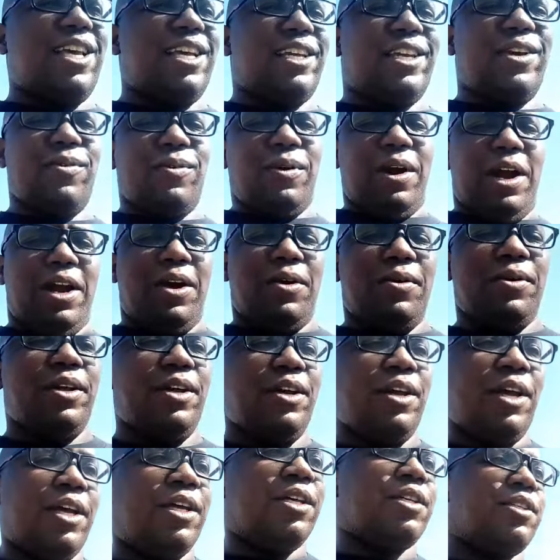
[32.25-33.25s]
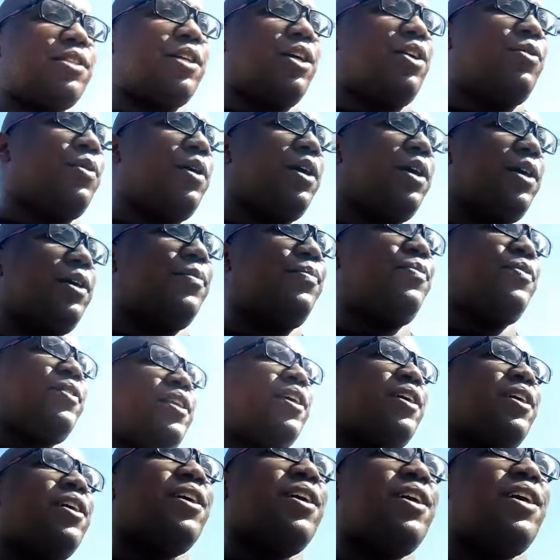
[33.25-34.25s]
in the second round.
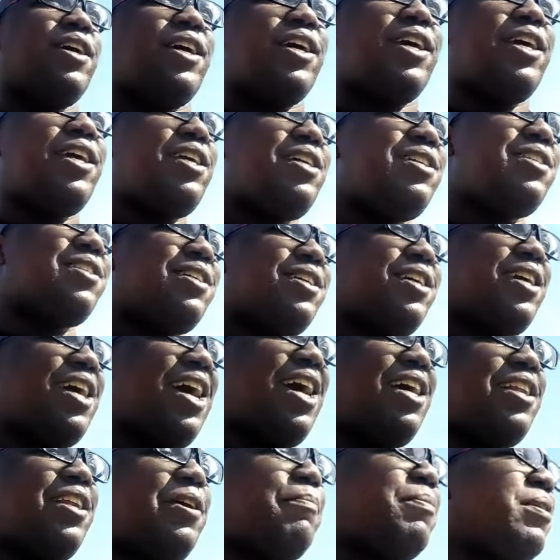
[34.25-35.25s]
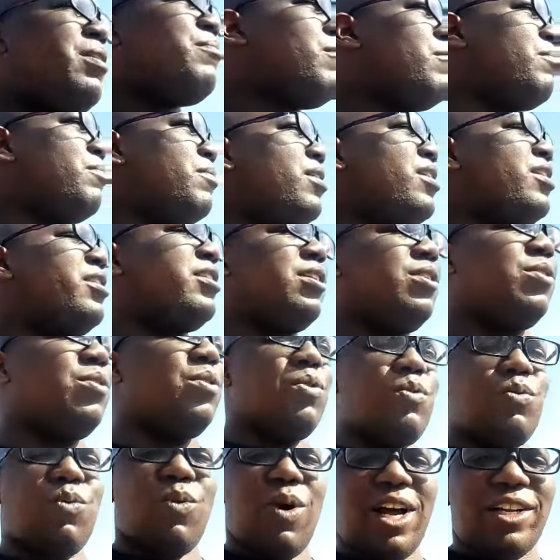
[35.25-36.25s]
So he's a guy that people need
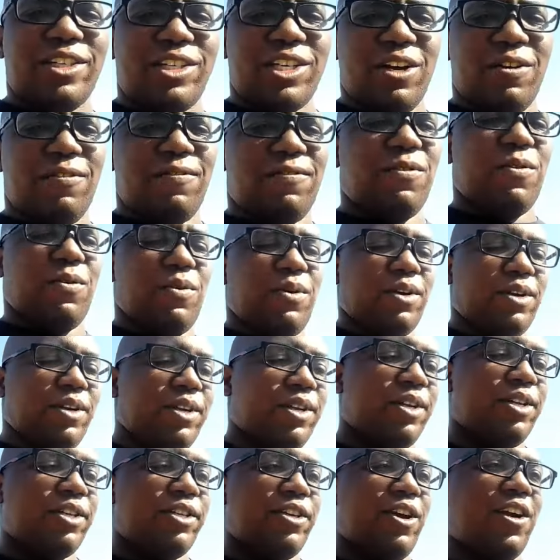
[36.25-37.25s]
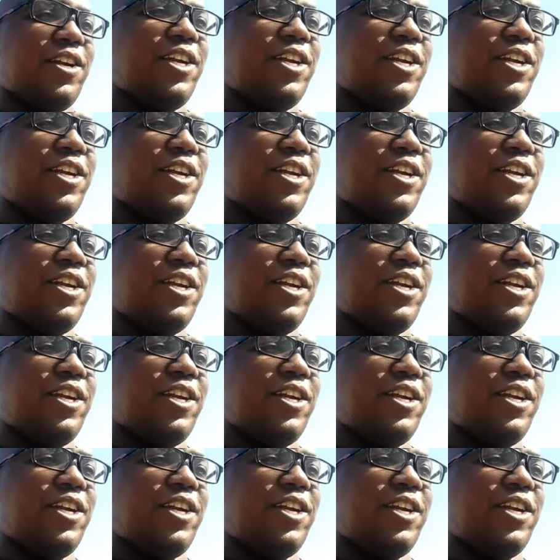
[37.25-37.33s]
to watch out for.